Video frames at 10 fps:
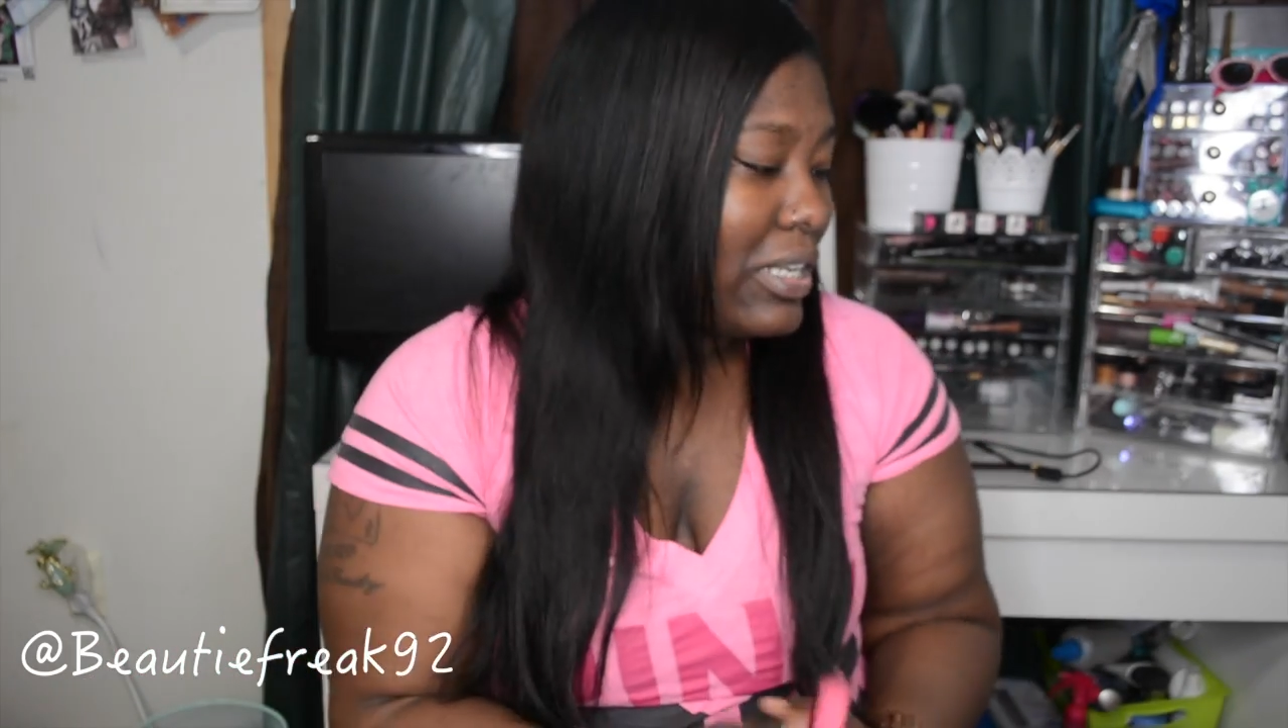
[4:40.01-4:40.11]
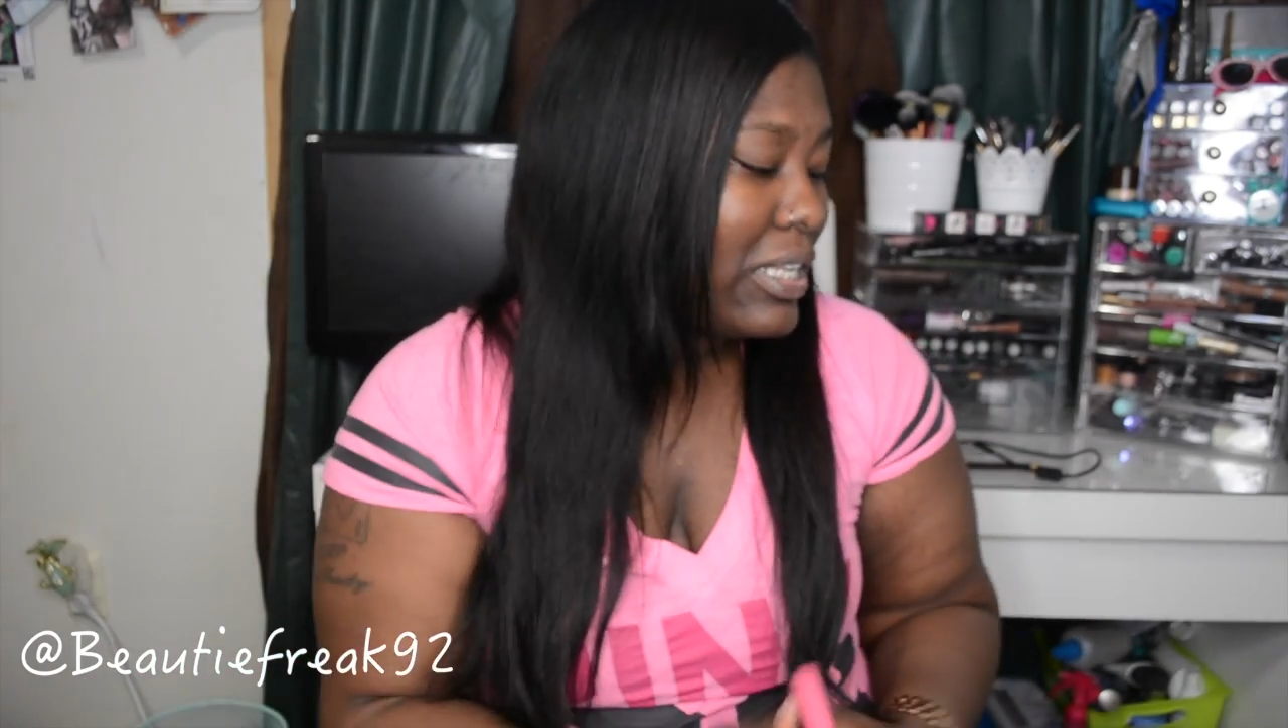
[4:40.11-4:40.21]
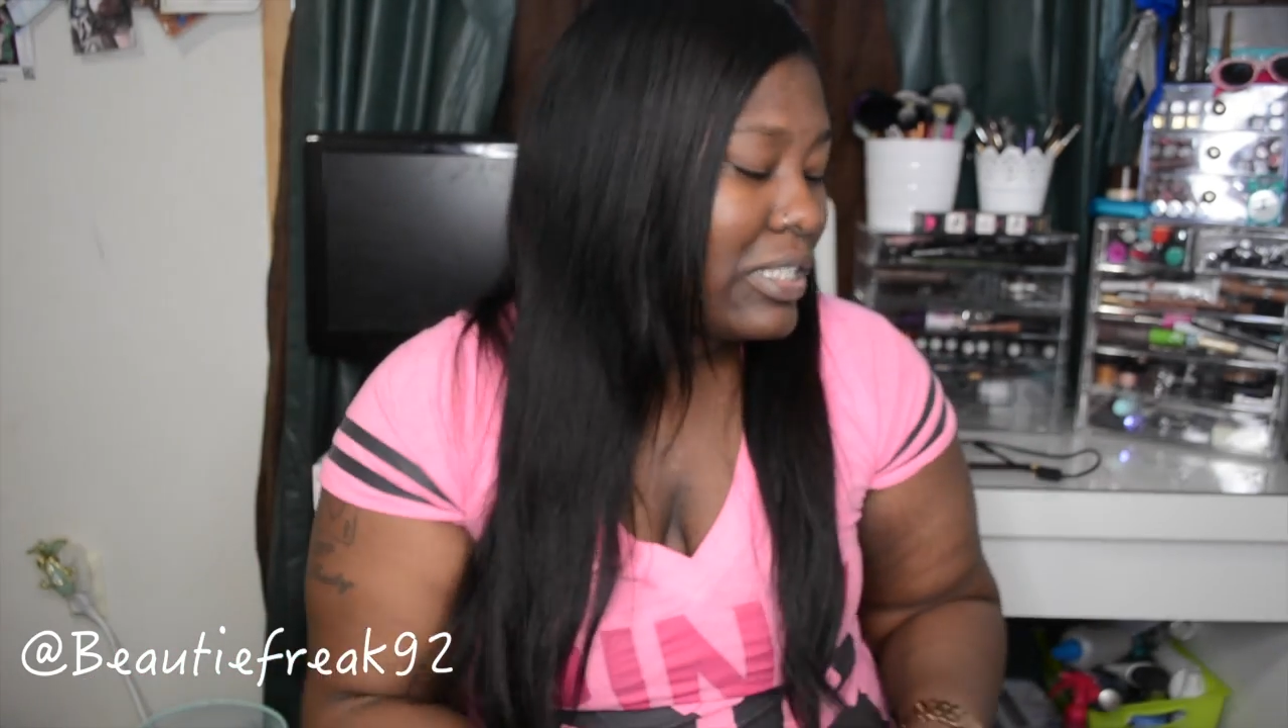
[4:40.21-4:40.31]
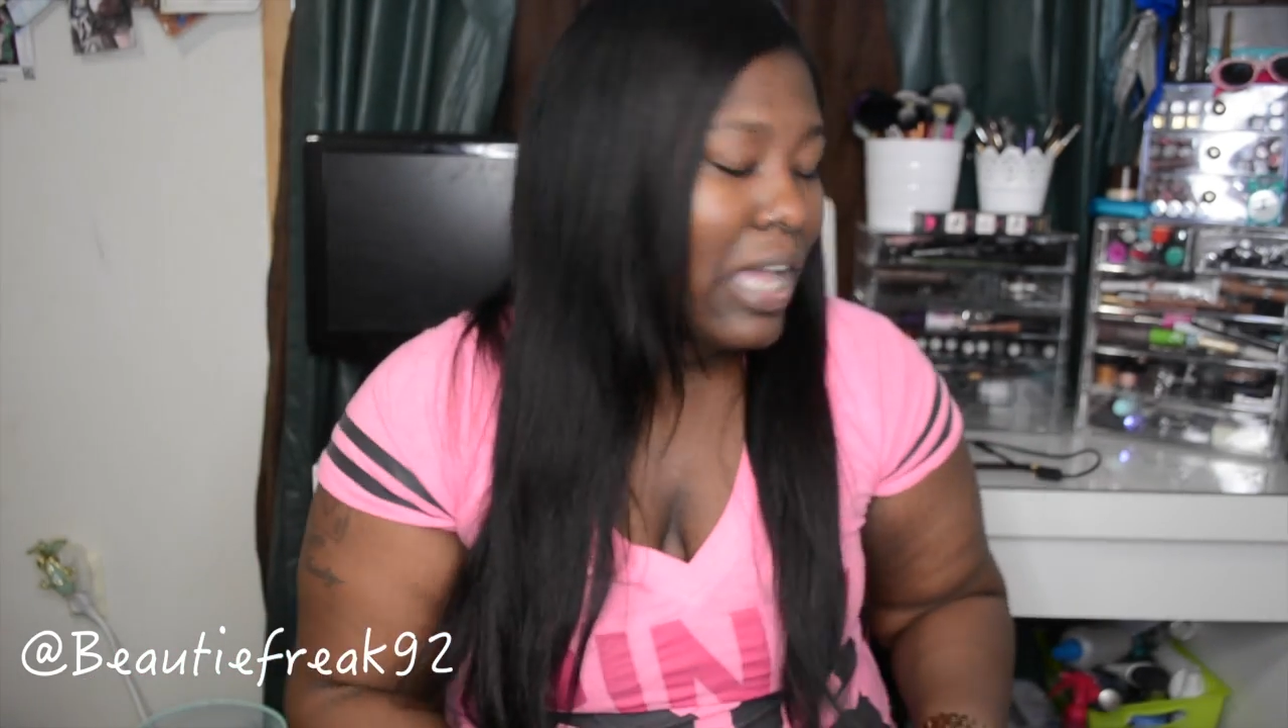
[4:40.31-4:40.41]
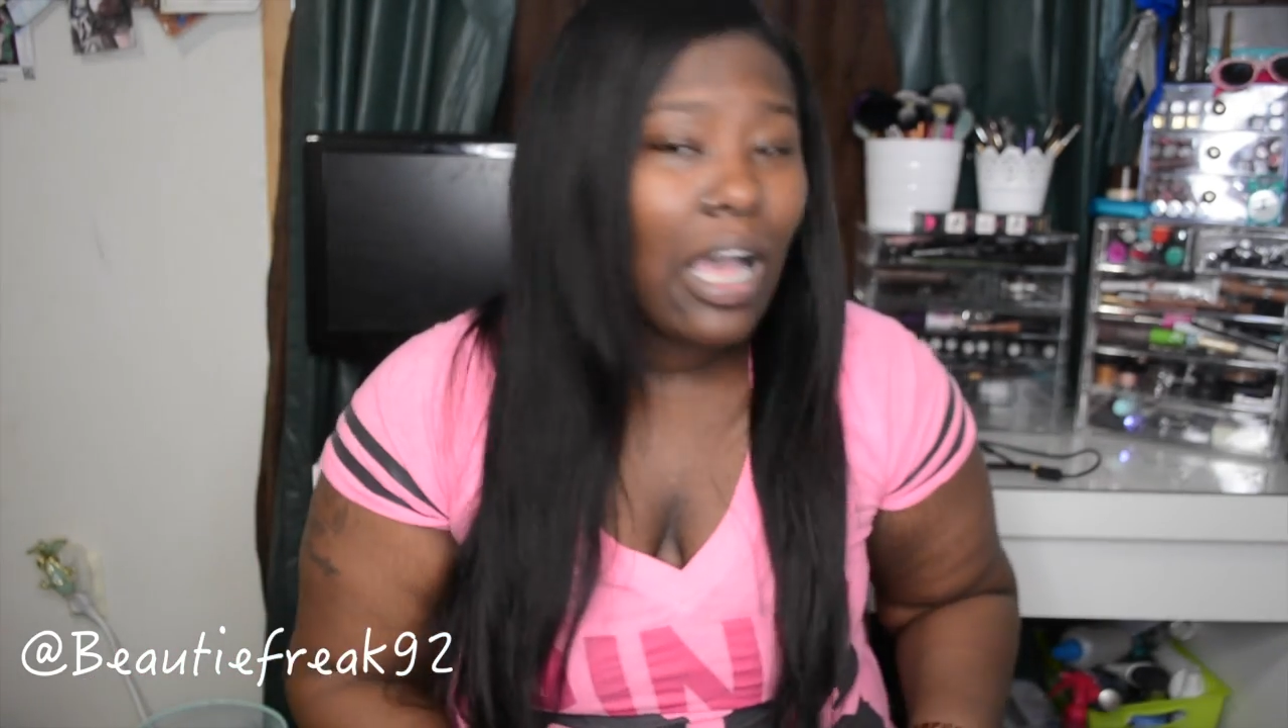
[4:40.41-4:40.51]

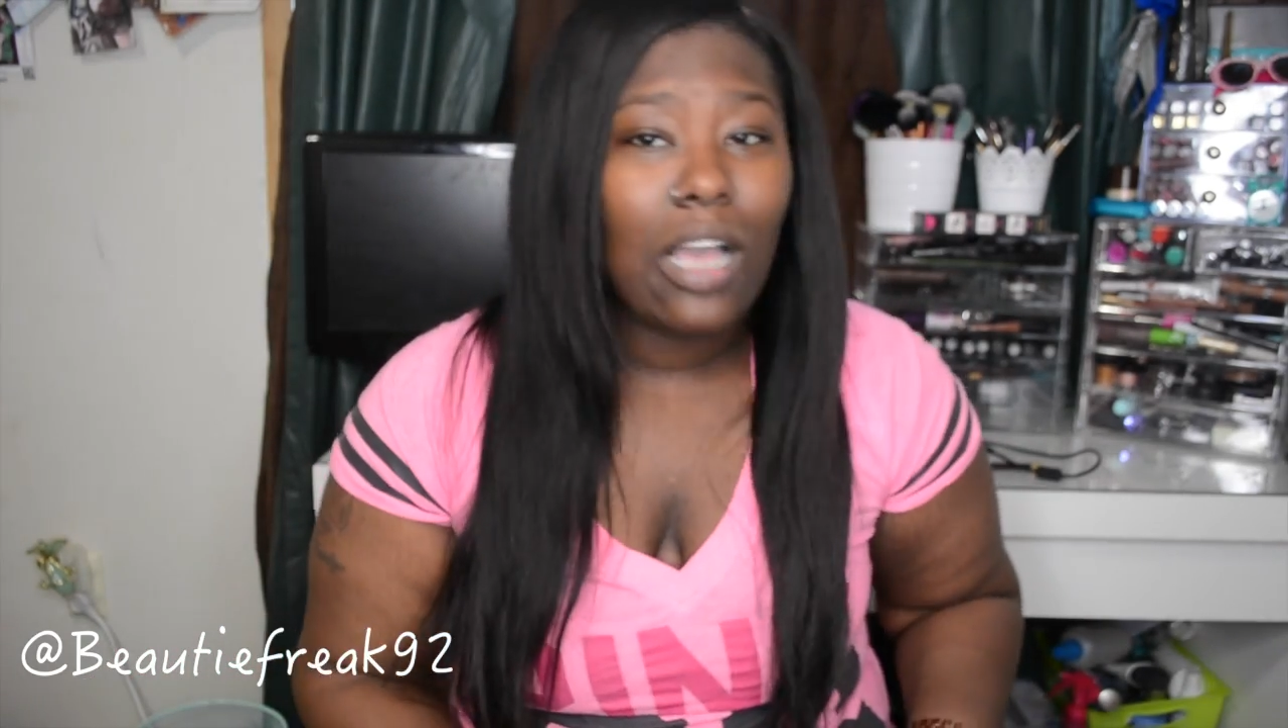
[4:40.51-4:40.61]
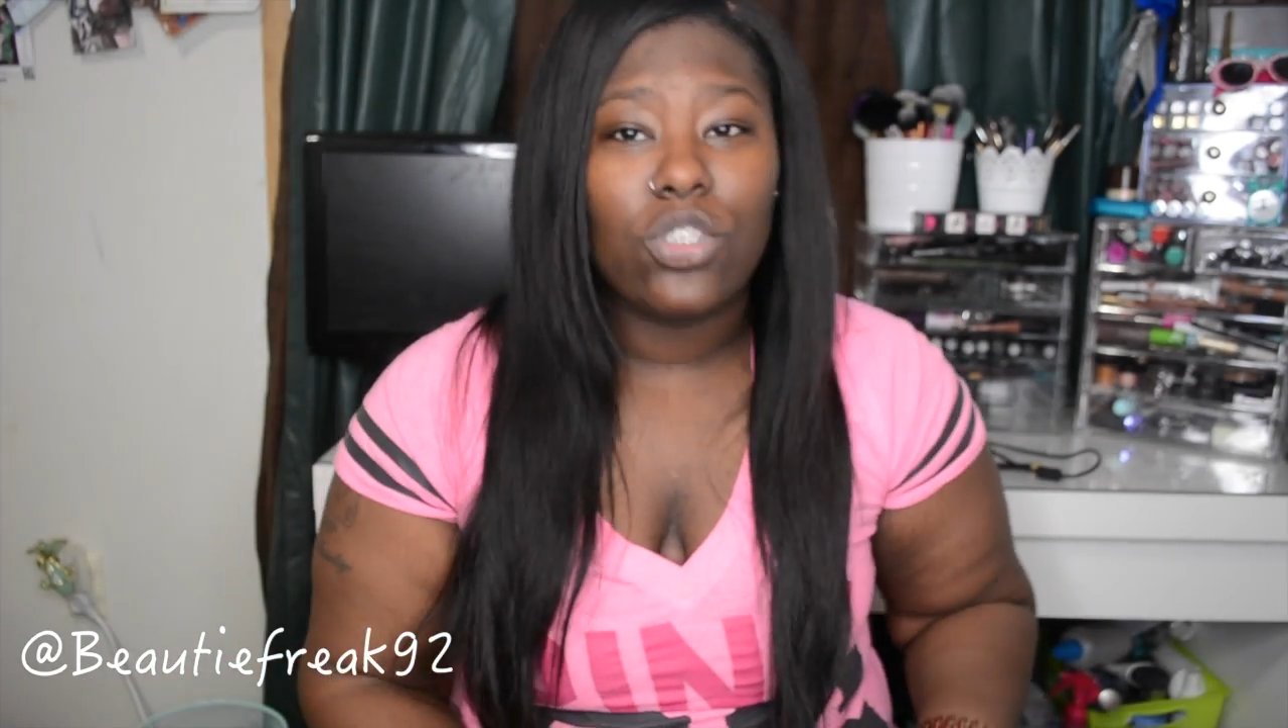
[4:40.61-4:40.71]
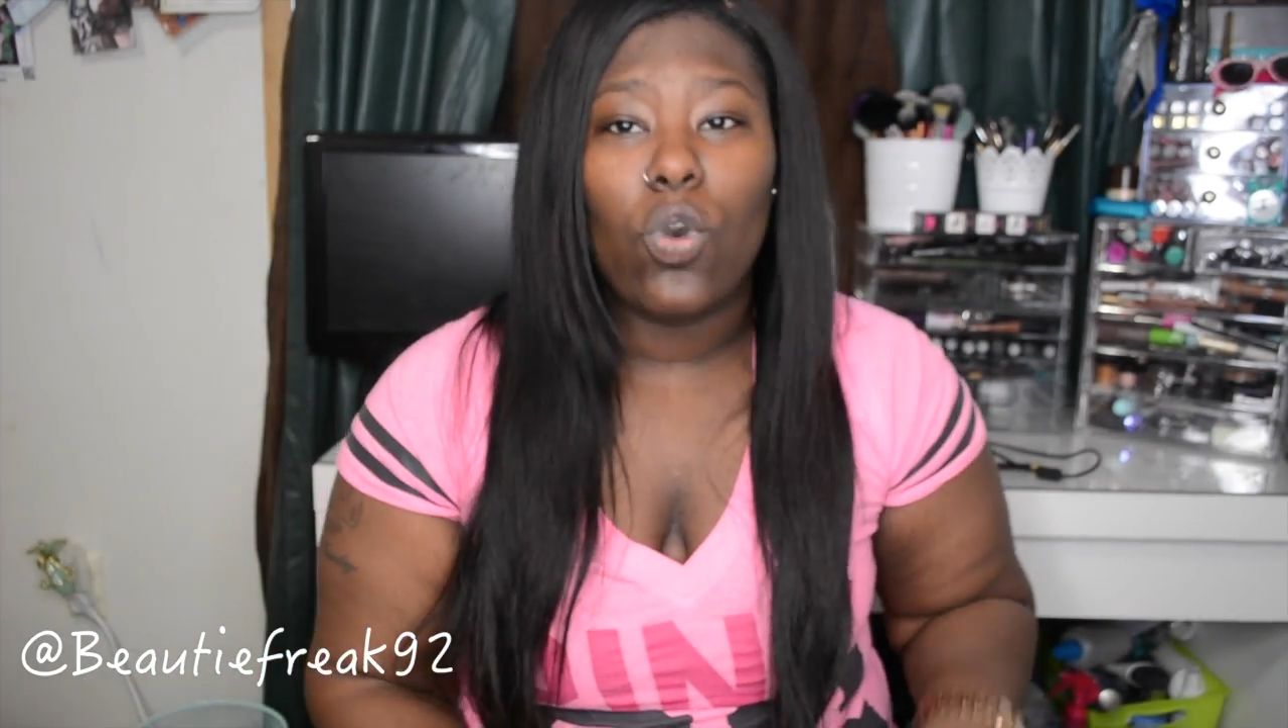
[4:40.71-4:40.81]
detox